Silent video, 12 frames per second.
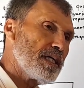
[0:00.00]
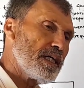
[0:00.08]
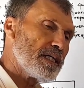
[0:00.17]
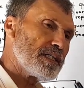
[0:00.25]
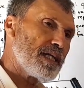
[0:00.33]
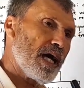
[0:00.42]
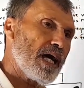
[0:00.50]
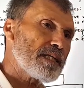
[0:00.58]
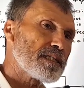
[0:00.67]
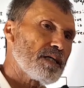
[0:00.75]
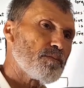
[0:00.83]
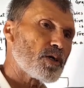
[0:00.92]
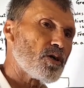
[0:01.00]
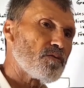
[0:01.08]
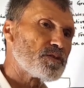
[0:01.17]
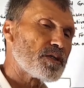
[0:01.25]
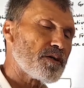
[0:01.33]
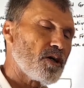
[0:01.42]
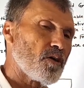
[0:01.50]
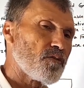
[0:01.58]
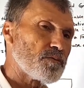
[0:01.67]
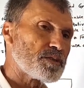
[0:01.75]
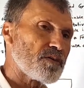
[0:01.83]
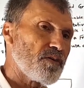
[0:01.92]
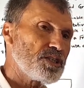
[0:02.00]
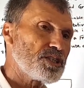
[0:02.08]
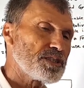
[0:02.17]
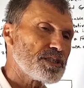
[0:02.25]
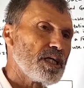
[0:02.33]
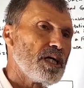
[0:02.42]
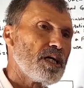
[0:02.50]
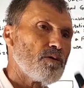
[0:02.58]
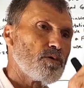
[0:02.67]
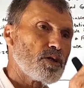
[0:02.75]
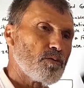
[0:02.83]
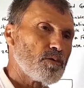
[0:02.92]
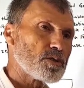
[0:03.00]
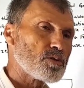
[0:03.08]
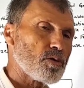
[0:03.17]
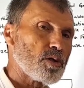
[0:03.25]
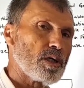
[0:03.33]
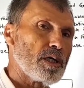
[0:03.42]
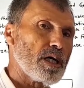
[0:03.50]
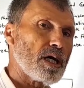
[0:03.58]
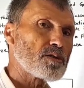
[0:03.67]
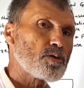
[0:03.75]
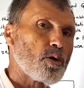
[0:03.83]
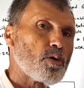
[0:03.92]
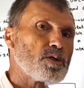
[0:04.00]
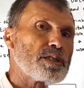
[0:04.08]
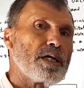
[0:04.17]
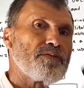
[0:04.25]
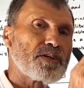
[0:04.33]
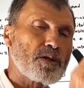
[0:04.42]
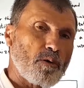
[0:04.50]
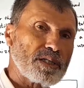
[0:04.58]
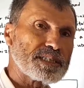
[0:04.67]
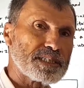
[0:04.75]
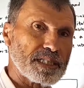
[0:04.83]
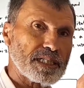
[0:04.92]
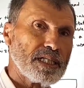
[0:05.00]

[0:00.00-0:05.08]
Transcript: That number of observations are called frequency.